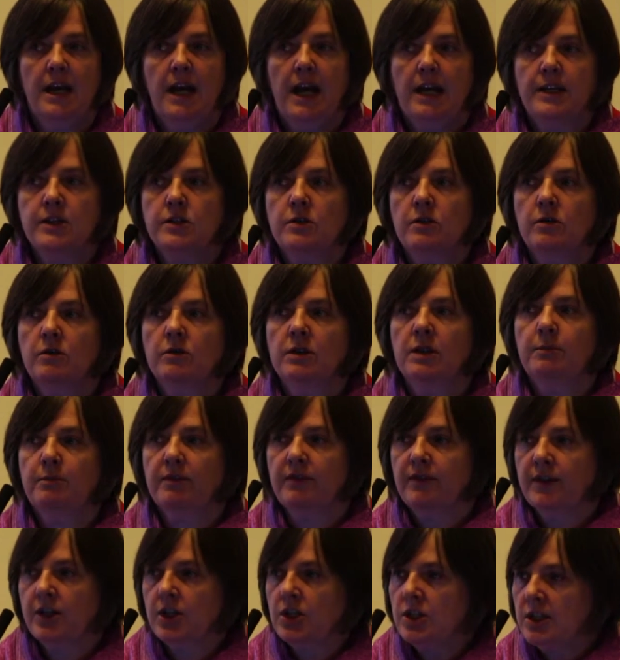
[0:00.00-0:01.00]
And so the
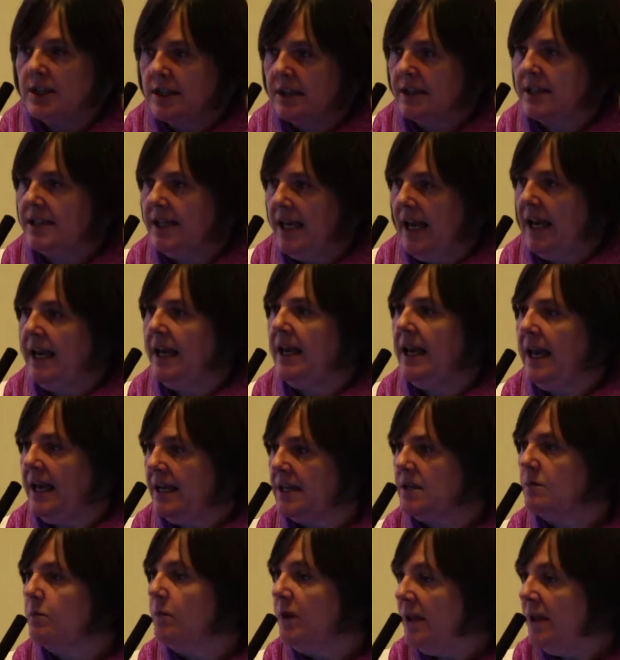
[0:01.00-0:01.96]
professionals are saying, yes,